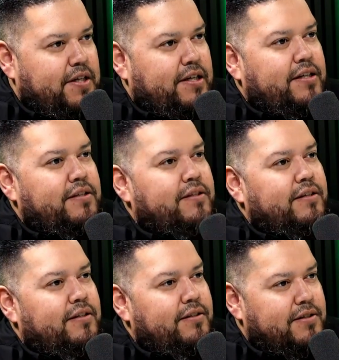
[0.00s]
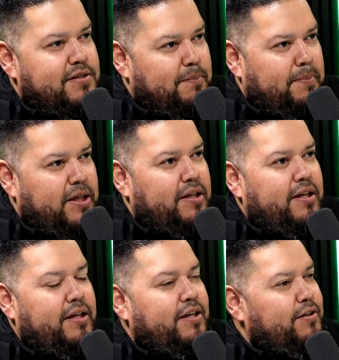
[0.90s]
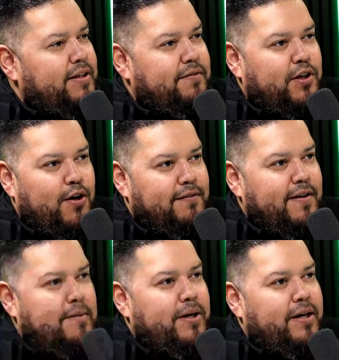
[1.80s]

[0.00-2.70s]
safety, the stability, leaving all of that behind.